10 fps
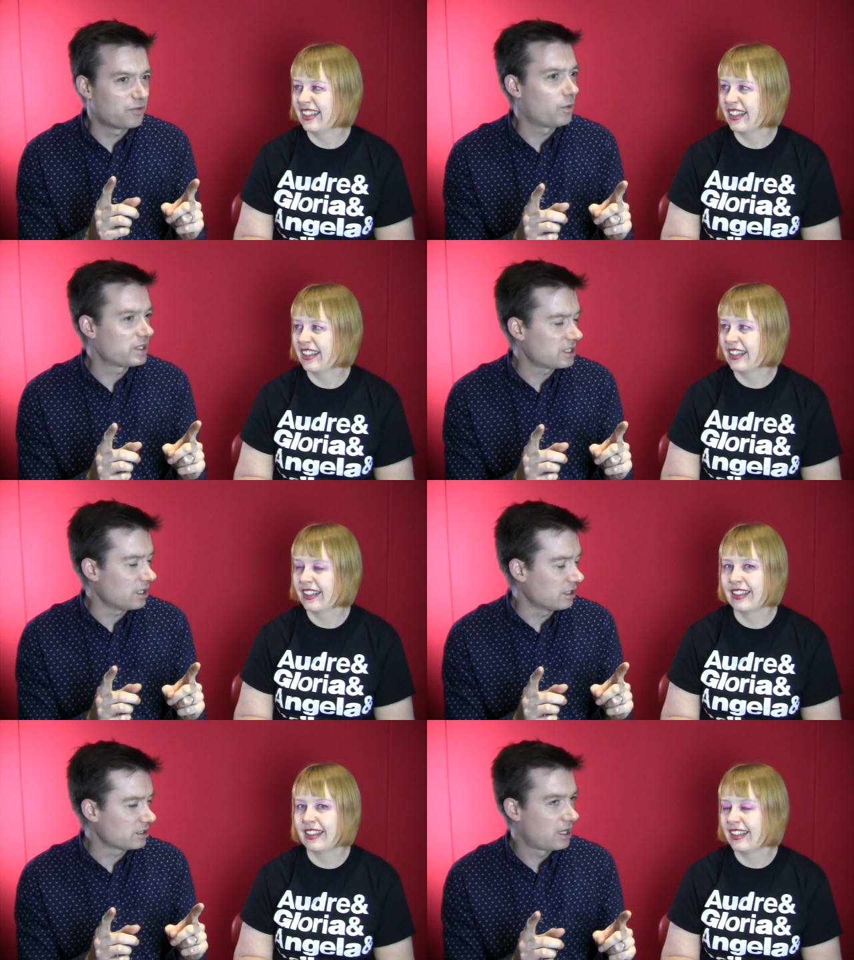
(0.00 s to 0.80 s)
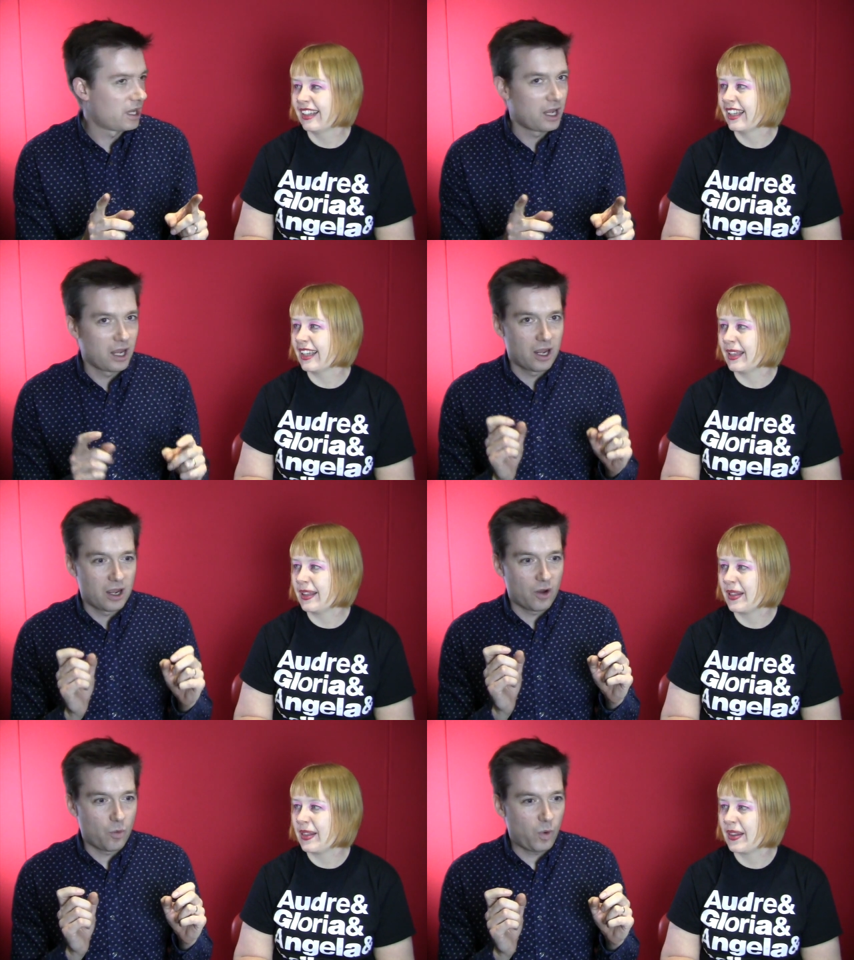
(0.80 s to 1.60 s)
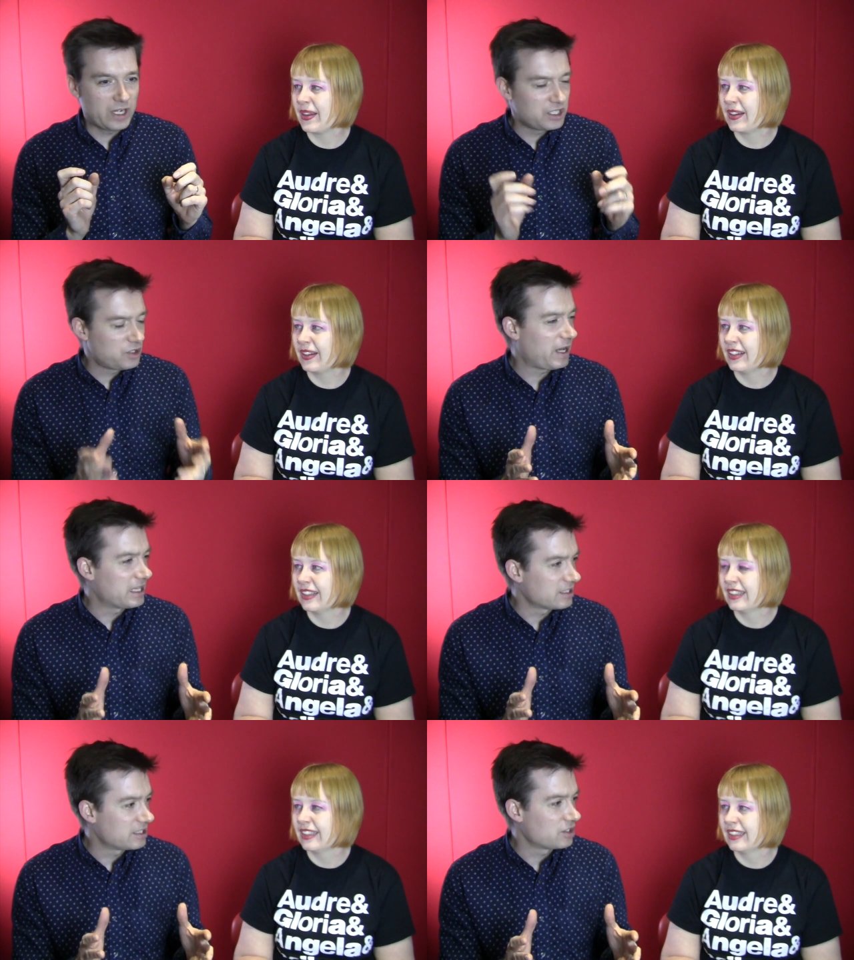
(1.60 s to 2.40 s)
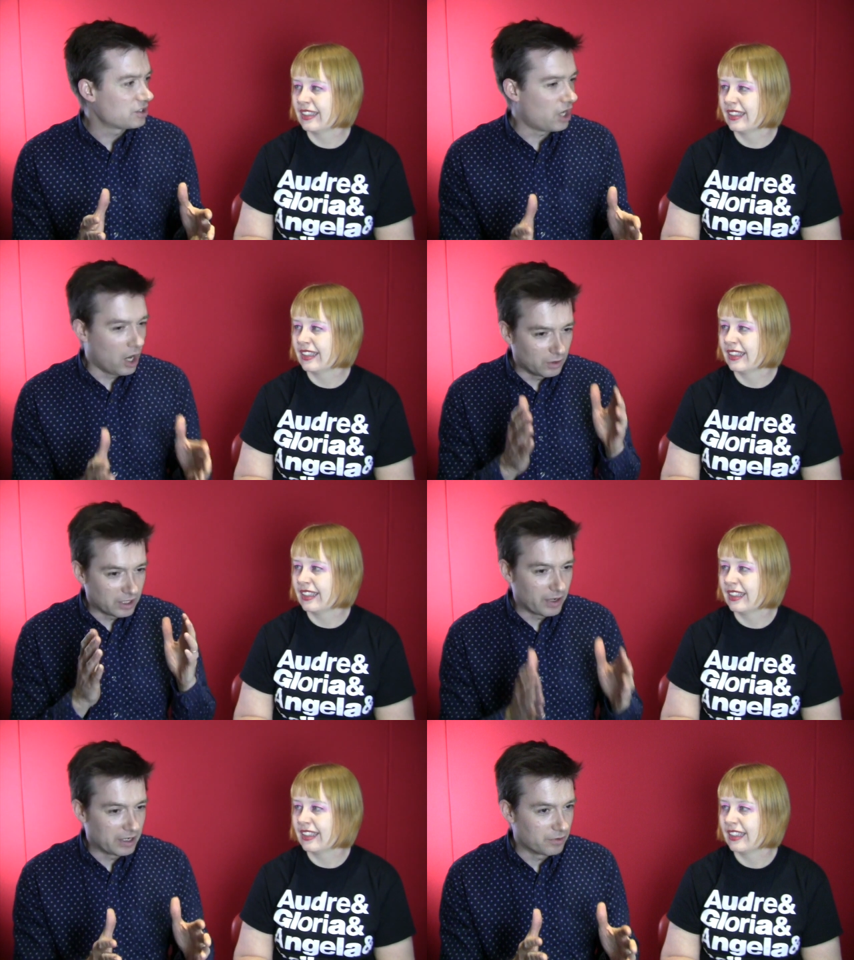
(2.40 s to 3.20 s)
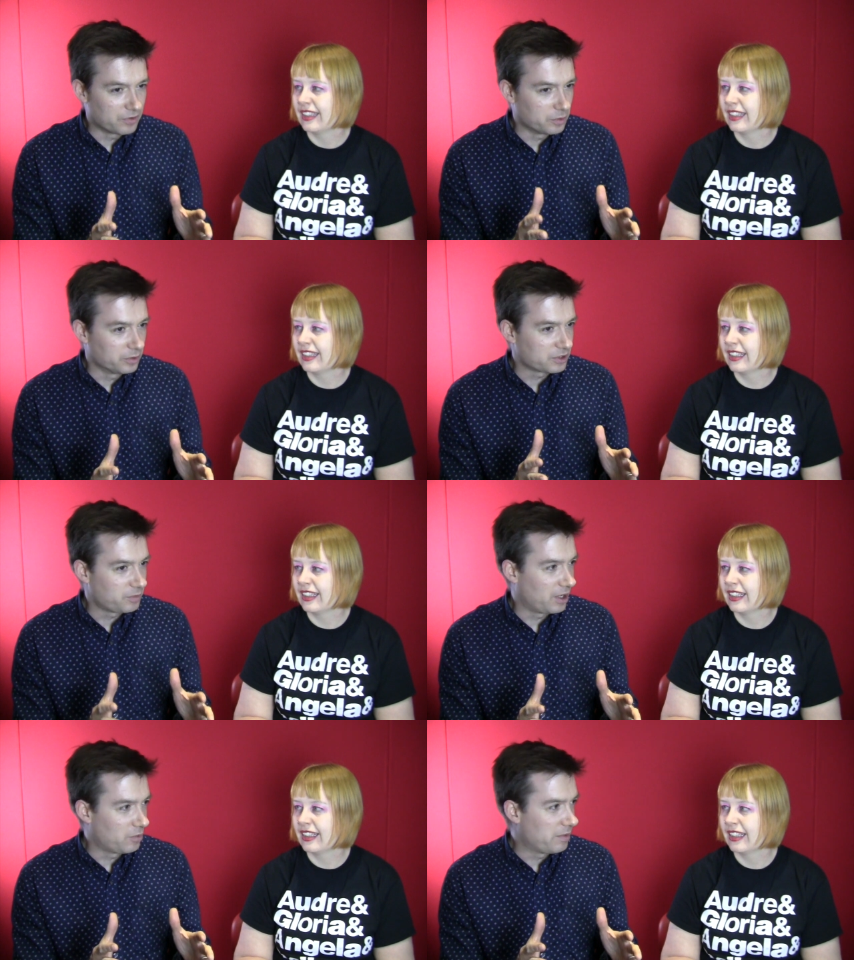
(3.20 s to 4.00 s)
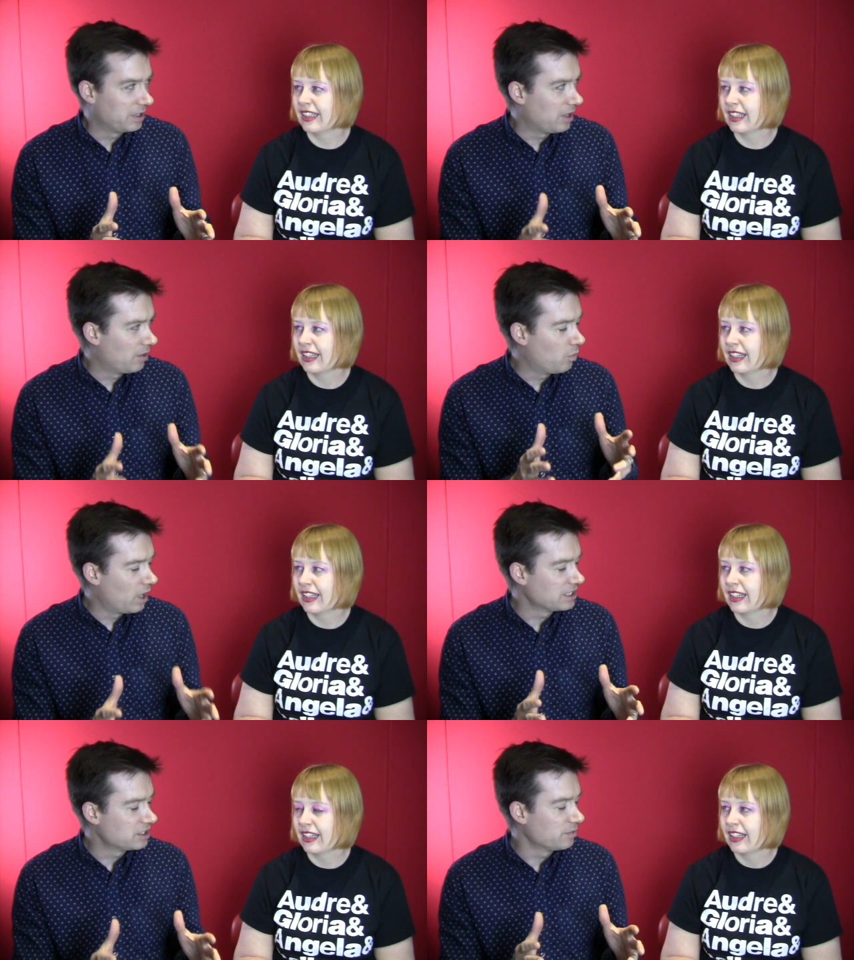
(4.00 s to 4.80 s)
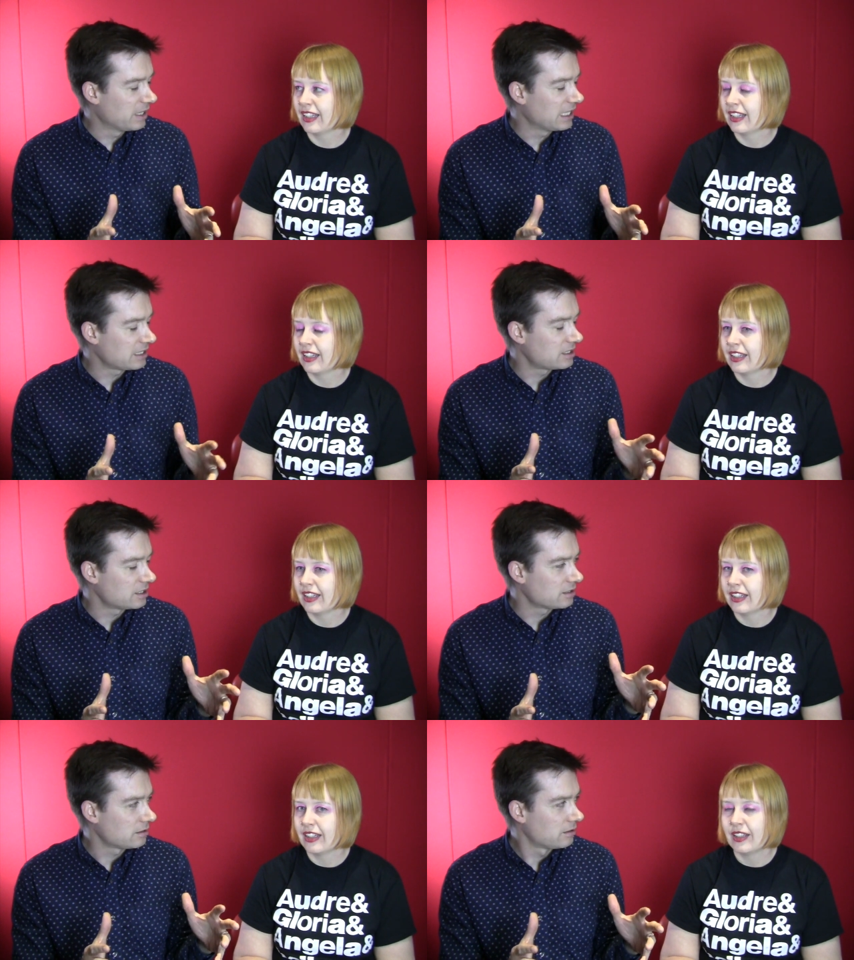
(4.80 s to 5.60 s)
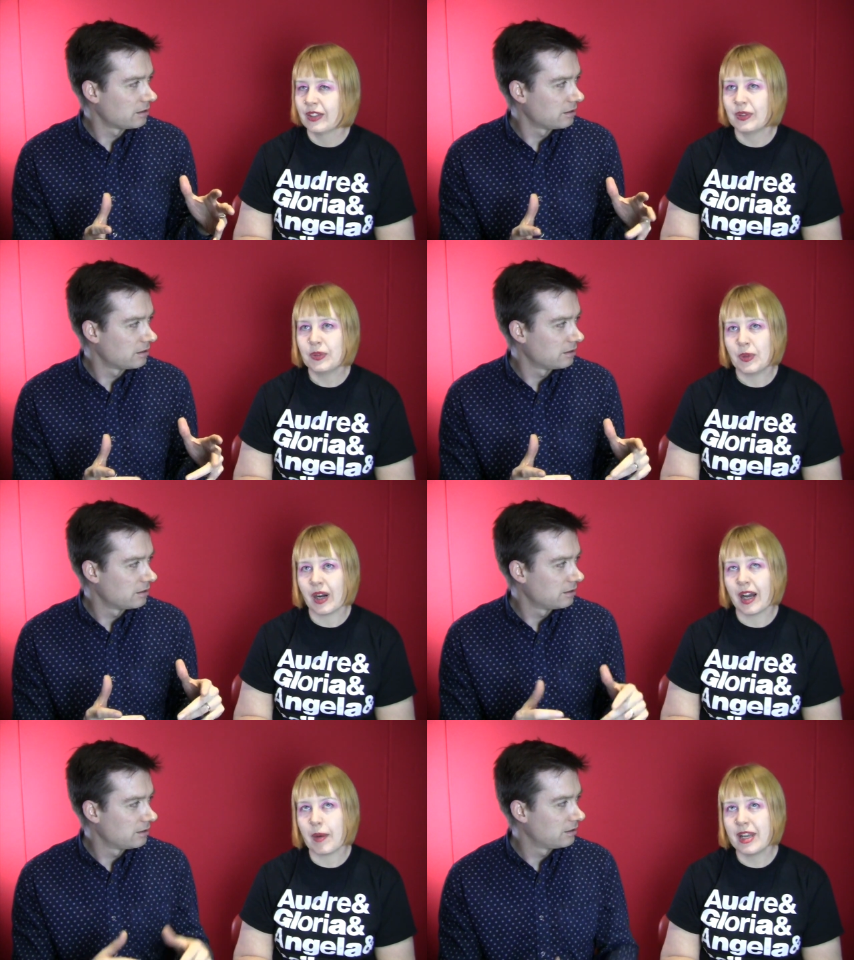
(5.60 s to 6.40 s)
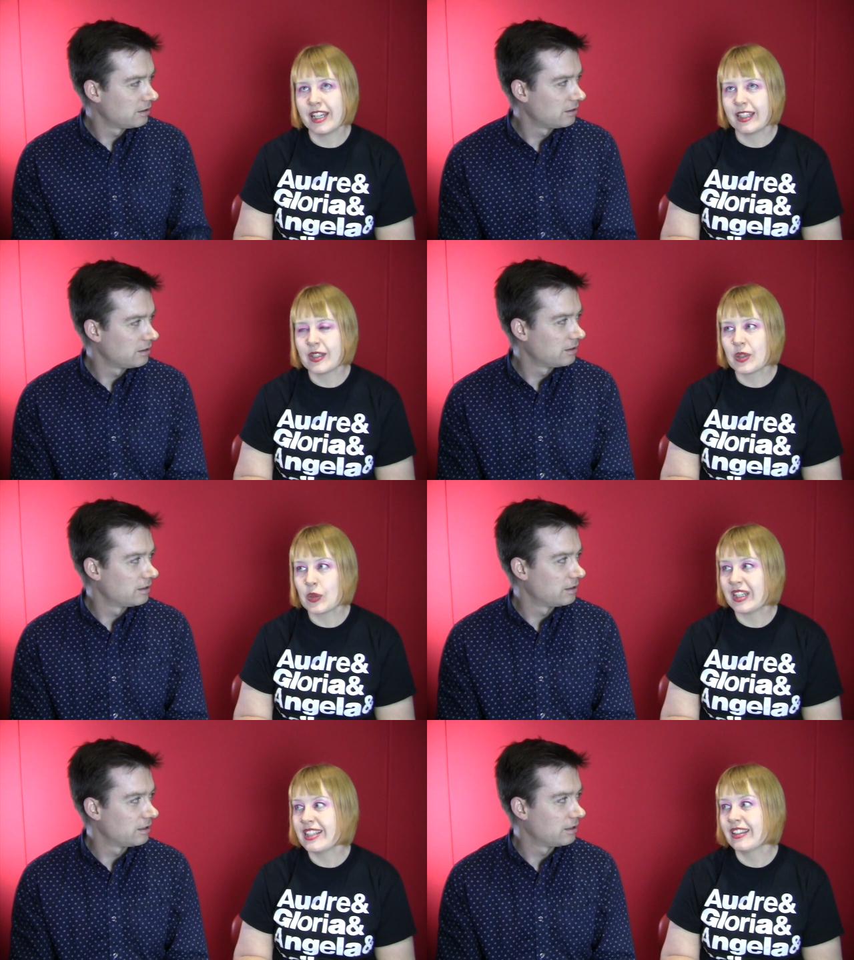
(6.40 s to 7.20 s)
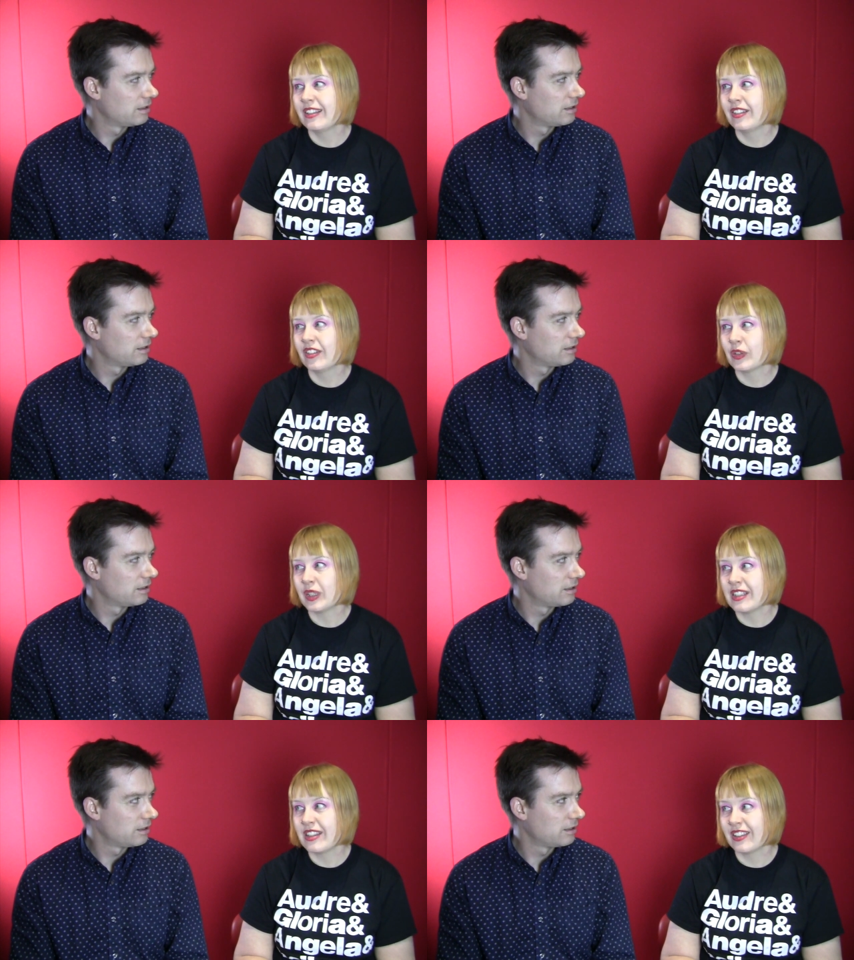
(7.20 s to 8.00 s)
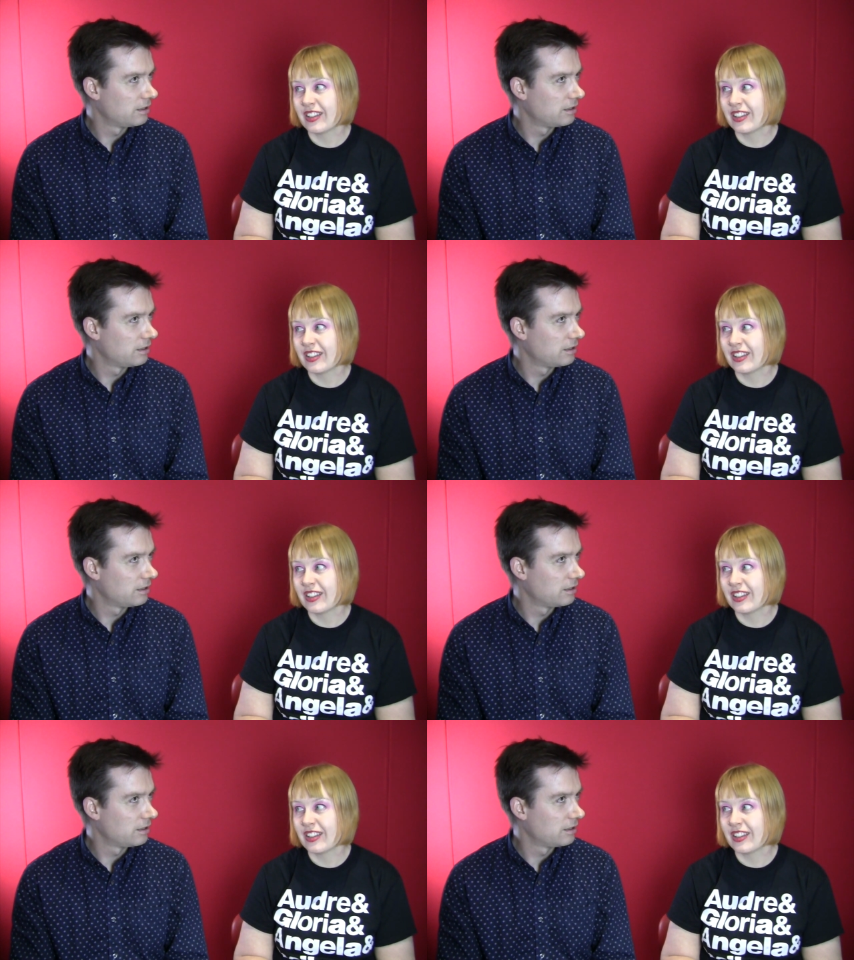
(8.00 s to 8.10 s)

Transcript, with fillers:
Speaker 1: before we start, when did you make the decision to only read and review books by women, and why did you make that decision?
Speaker 2: Oh, I made it in twenty, twenty